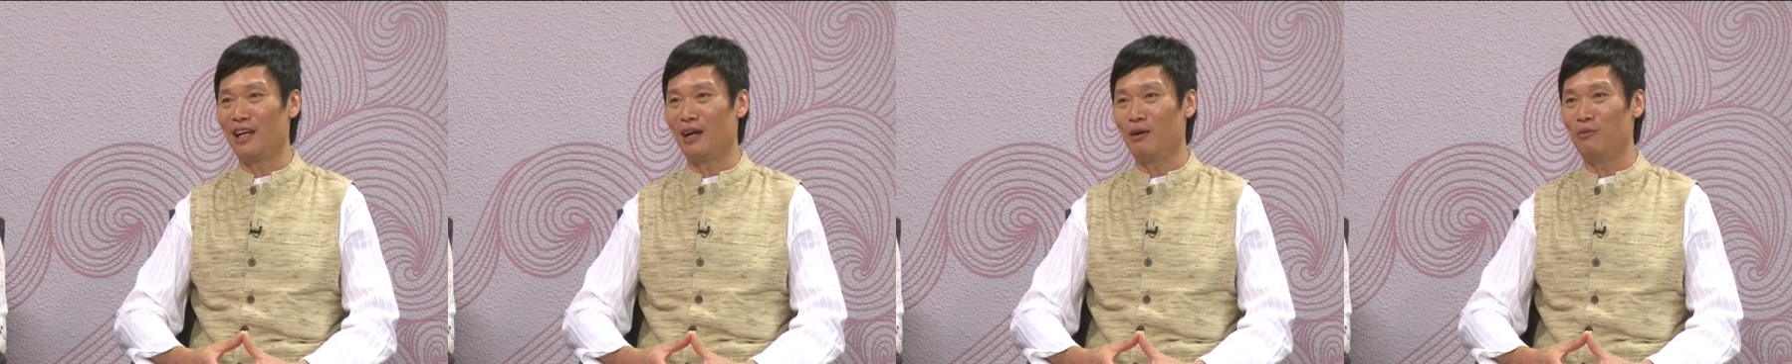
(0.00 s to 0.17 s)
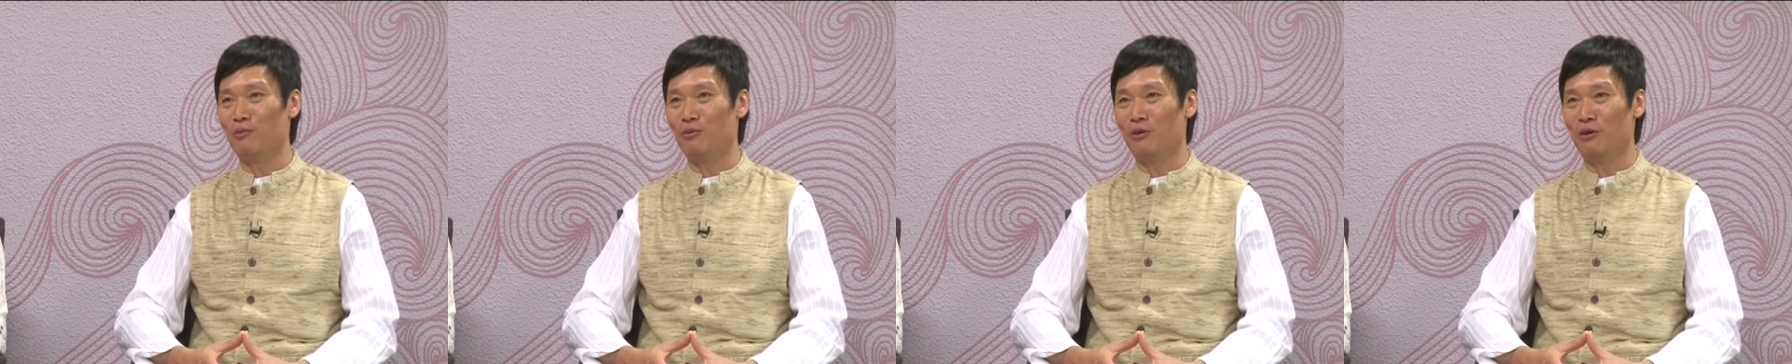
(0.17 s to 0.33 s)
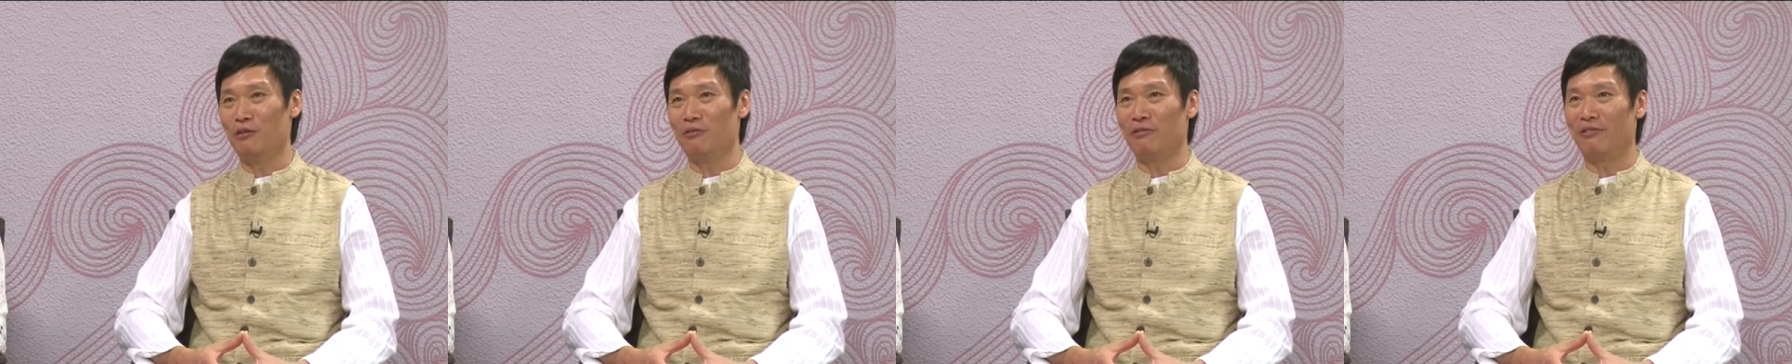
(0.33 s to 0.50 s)

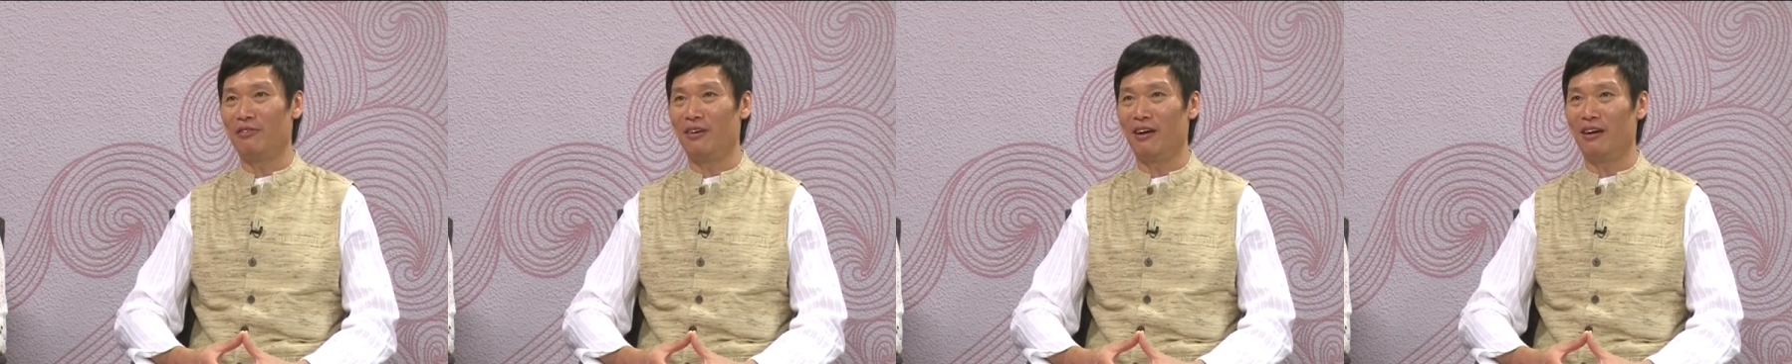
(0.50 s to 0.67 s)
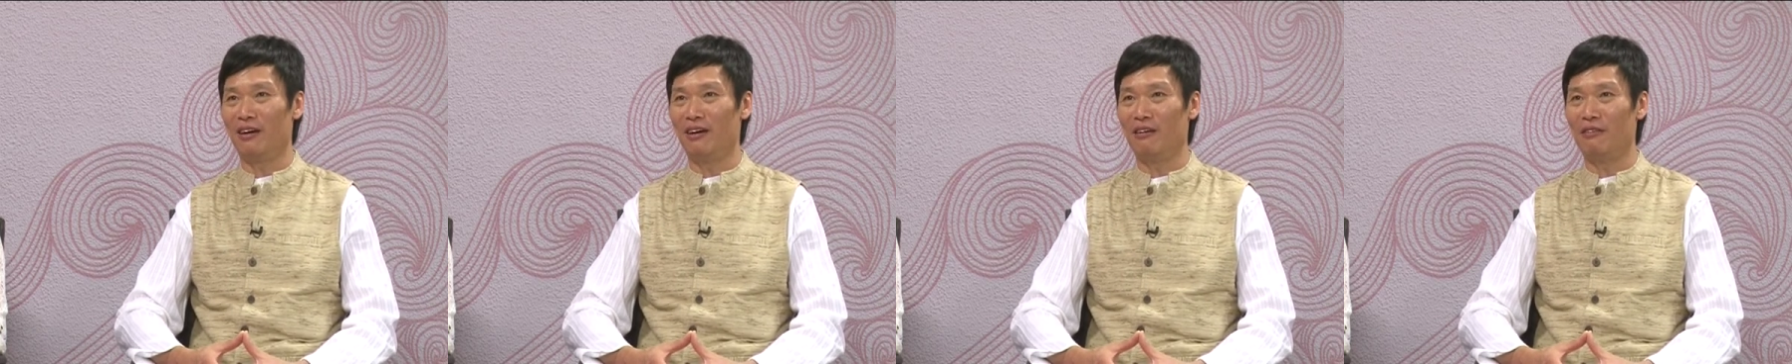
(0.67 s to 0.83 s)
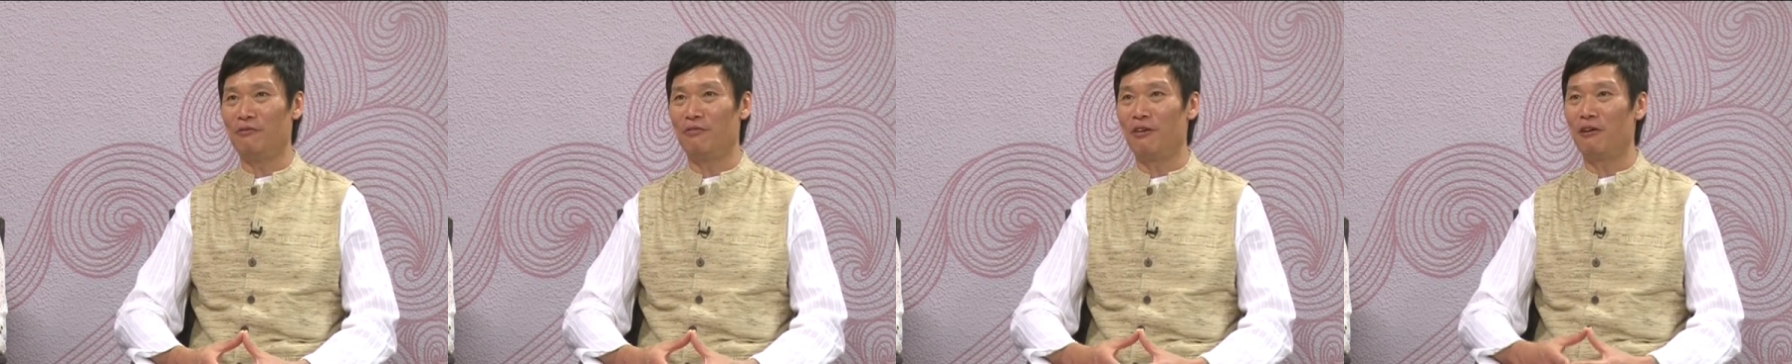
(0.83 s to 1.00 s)
come with
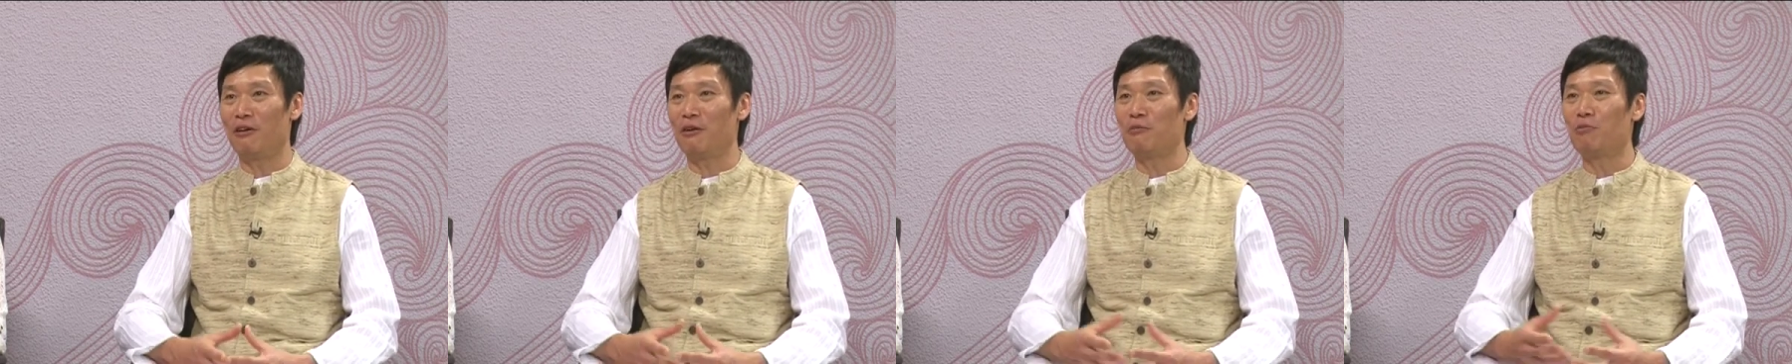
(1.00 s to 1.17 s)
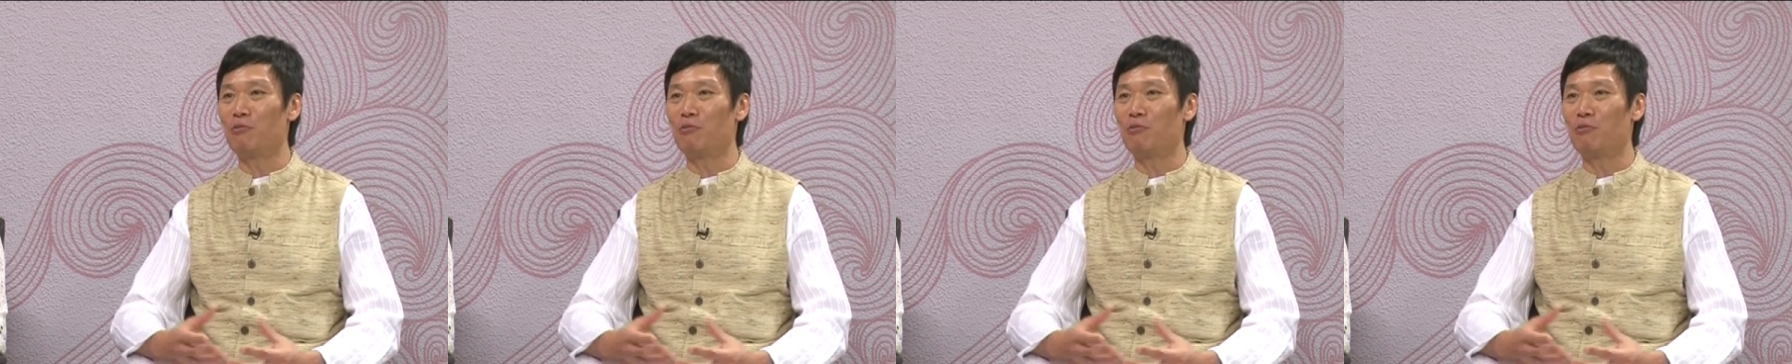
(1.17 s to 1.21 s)
very